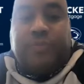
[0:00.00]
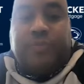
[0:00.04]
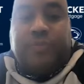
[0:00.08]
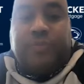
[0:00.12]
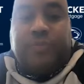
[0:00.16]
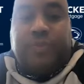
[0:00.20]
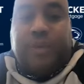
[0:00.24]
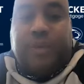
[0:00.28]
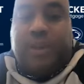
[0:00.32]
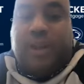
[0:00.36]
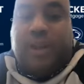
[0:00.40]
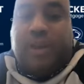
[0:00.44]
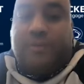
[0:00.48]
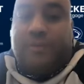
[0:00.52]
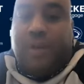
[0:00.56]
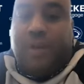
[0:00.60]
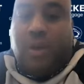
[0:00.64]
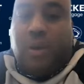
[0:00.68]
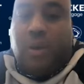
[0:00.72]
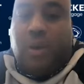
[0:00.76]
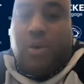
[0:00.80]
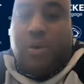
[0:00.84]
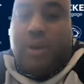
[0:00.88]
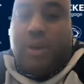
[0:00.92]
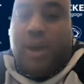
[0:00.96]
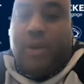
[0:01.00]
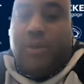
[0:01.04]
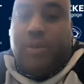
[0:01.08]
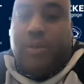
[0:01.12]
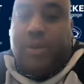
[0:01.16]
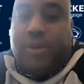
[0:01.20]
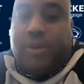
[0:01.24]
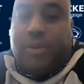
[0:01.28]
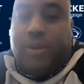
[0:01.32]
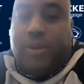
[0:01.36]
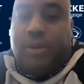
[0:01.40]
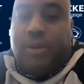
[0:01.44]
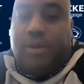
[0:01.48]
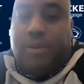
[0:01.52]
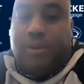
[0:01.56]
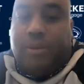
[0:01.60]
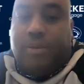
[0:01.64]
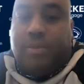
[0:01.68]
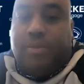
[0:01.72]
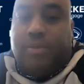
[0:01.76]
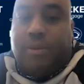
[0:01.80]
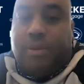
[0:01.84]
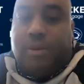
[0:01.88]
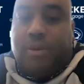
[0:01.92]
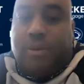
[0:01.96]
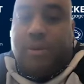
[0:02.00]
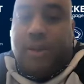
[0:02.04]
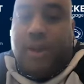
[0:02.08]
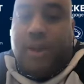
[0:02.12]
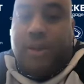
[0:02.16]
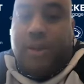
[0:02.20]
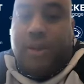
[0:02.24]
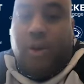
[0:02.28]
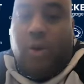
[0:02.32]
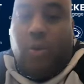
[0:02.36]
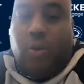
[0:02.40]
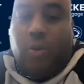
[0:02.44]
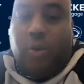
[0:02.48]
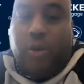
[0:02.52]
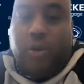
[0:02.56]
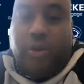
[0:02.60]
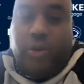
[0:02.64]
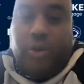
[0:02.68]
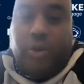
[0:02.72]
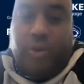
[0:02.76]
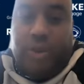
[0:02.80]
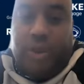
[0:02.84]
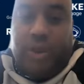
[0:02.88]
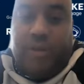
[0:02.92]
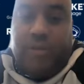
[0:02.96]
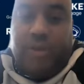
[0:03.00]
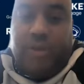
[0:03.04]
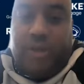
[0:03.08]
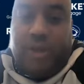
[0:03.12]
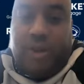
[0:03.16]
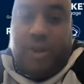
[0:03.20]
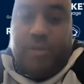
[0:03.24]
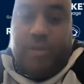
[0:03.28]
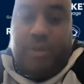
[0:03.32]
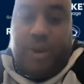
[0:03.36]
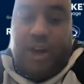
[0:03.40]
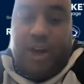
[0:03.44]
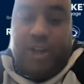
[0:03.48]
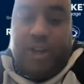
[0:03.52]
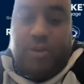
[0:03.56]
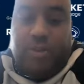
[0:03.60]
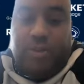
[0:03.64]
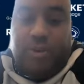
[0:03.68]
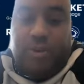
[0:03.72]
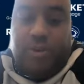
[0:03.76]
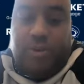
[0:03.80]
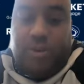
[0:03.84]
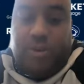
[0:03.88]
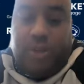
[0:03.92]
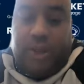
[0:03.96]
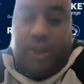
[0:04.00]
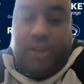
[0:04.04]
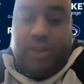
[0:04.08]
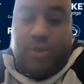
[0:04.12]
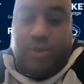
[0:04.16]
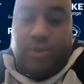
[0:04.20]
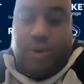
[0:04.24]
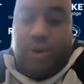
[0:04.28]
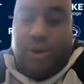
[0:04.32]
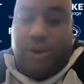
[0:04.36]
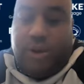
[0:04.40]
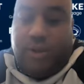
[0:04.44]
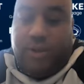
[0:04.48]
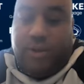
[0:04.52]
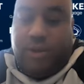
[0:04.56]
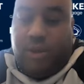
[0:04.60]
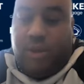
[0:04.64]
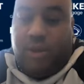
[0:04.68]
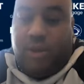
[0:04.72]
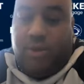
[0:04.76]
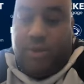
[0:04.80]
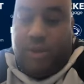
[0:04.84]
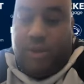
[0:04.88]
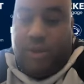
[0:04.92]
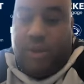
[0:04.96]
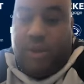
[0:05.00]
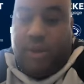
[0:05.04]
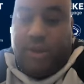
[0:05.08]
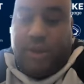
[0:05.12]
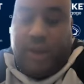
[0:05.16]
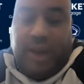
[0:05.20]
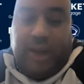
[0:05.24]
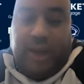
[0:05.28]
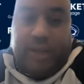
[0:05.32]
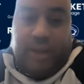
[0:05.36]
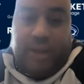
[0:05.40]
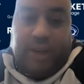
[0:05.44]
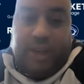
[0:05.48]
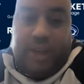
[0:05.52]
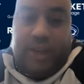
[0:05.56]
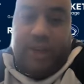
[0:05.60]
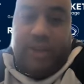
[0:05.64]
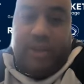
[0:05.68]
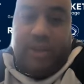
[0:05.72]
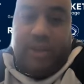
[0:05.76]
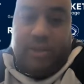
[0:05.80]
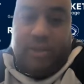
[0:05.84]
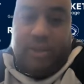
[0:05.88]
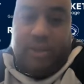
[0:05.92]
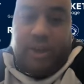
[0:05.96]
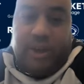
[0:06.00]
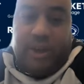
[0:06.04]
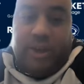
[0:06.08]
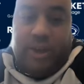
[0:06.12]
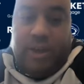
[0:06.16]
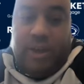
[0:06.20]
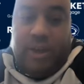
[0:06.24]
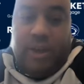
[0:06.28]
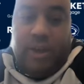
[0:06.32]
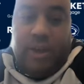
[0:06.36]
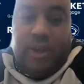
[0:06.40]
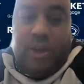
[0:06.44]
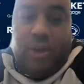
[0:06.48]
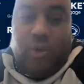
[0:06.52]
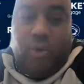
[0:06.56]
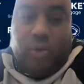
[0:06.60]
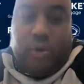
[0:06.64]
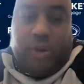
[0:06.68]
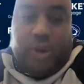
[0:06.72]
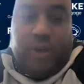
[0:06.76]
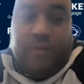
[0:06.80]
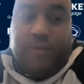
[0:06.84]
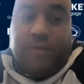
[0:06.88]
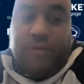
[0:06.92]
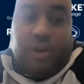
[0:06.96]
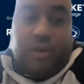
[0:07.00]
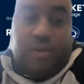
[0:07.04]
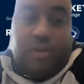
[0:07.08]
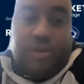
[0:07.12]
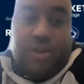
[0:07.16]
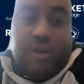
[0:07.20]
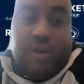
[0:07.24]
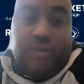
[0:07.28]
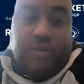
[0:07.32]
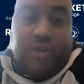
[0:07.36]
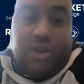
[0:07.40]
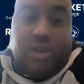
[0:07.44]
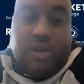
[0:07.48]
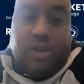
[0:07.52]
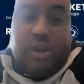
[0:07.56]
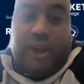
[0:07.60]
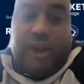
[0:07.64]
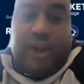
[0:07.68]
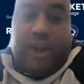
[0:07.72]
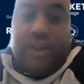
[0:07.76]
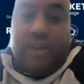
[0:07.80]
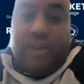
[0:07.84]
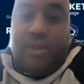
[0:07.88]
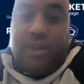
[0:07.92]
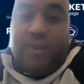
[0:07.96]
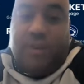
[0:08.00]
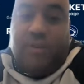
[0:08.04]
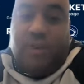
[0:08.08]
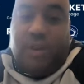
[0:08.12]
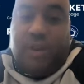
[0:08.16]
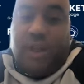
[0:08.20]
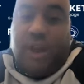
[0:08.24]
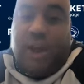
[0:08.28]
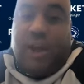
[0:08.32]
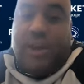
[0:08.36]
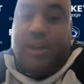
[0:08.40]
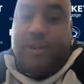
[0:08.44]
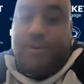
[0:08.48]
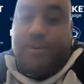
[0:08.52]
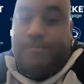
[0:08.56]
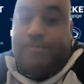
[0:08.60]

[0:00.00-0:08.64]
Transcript: then I feel okay with it because I know we're doing everything possible. So that's where it kind of lays. Like, we're giving ourselves a chance every night,